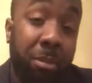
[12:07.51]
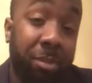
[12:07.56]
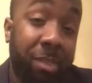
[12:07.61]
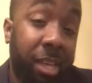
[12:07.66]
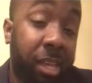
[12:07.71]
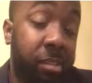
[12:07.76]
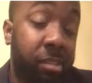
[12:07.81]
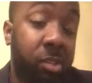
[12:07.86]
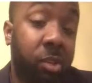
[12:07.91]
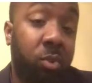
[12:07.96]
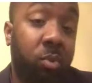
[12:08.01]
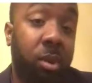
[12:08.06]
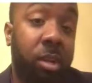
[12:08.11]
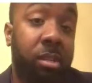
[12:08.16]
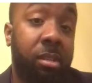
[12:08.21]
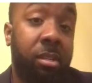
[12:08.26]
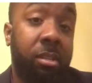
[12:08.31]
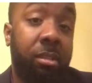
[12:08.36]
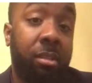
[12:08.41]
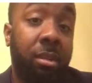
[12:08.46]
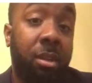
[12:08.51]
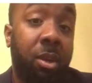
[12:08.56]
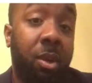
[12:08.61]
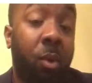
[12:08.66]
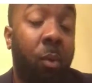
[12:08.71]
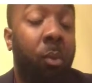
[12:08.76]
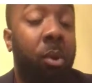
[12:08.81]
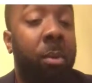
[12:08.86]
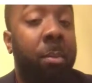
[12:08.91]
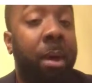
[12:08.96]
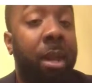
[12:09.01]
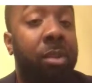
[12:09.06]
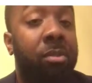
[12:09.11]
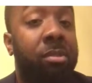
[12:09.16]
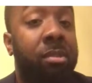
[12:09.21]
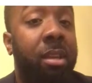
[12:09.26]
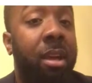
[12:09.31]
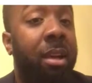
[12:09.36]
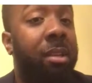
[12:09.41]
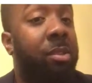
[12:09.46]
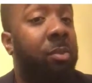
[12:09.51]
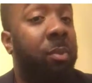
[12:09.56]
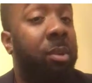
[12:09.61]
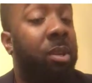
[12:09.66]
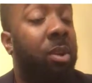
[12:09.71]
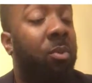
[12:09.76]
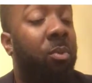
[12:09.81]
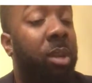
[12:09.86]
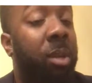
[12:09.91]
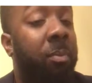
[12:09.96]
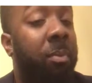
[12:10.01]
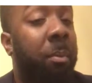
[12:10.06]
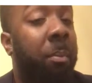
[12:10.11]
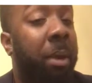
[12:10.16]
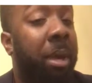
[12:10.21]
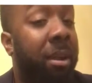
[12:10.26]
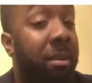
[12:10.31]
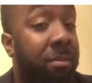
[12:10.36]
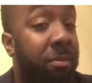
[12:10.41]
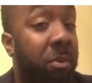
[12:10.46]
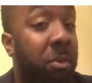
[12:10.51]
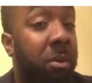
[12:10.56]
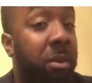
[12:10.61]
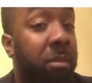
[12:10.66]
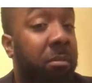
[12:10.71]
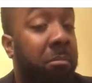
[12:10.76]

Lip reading: That's the question. What about those times that we don't really prepare for?